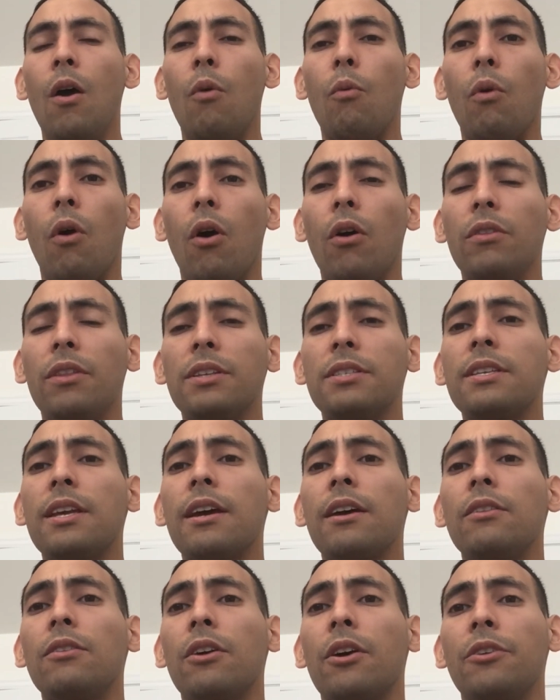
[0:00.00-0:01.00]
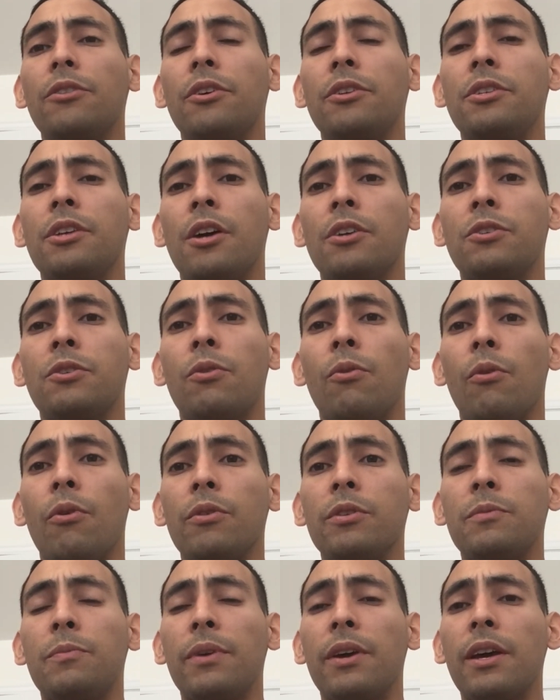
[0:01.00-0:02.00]
Well, let's take a look at the Dutch
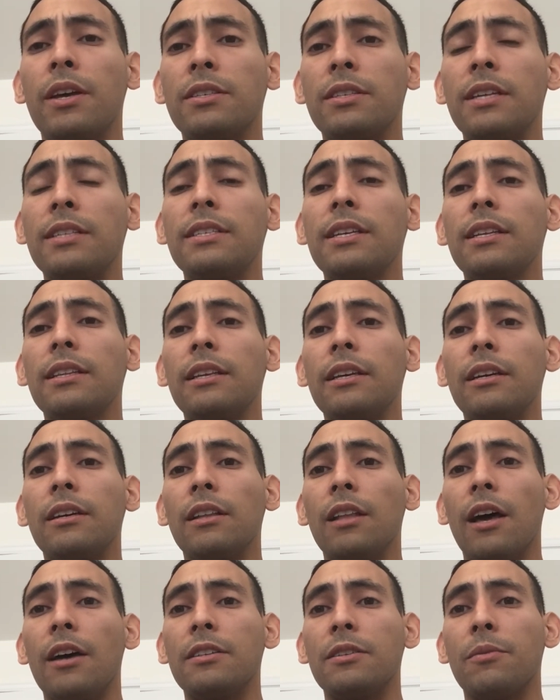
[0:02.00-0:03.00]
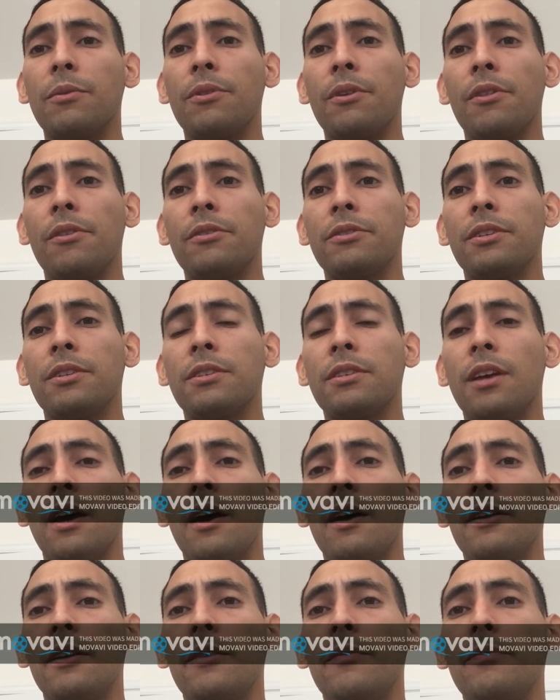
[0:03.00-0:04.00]
courts because they did legalize it within their
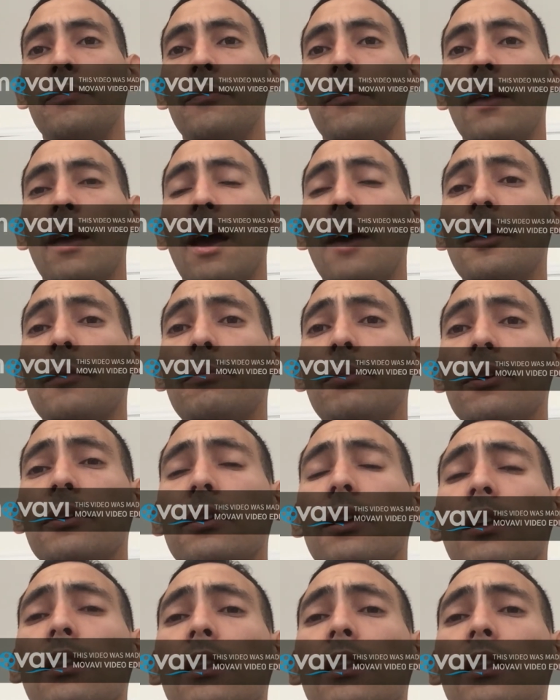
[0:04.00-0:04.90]
society. And they put